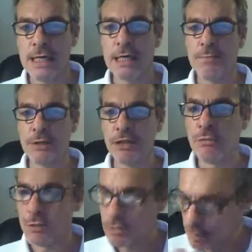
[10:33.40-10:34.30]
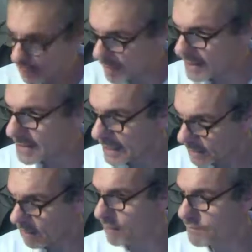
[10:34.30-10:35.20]
but you want to provide
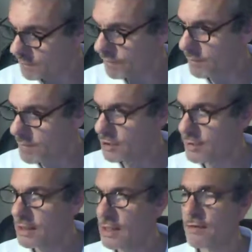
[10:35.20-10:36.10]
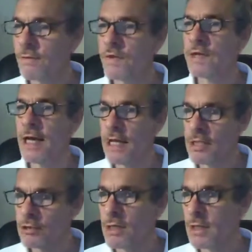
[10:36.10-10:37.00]
enough information here so that
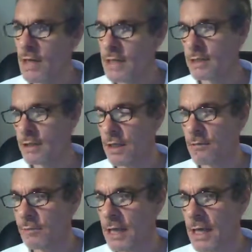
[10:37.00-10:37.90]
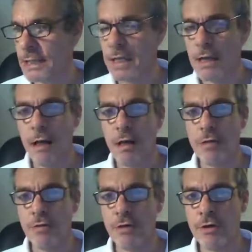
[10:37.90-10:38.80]
as you analyze a campaign,
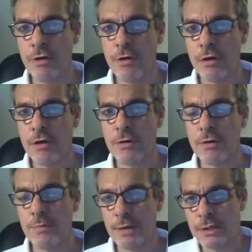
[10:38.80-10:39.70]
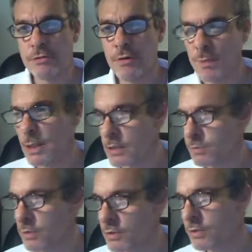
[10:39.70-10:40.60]
the person will be
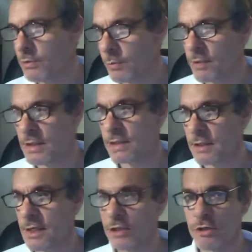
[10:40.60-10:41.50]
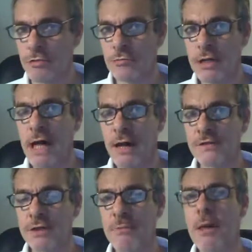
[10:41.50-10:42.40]
exposed to your presentation. We have
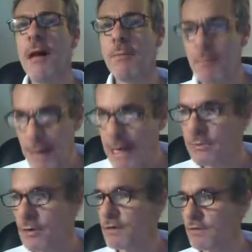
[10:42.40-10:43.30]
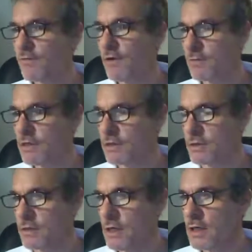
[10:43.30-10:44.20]
some background
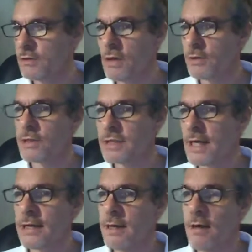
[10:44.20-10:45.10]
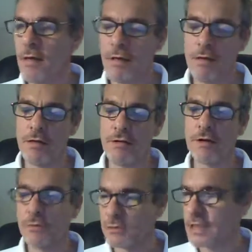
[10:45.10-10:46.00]
information to understand the
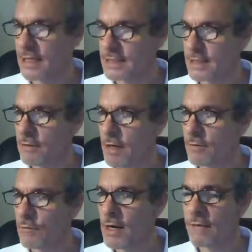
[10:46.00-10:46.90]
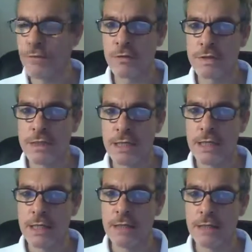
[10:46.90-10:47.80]
context and where those
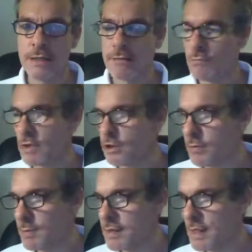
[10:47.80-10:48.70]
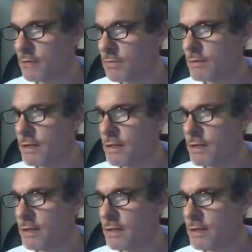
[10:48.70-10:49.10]
what you will be saying will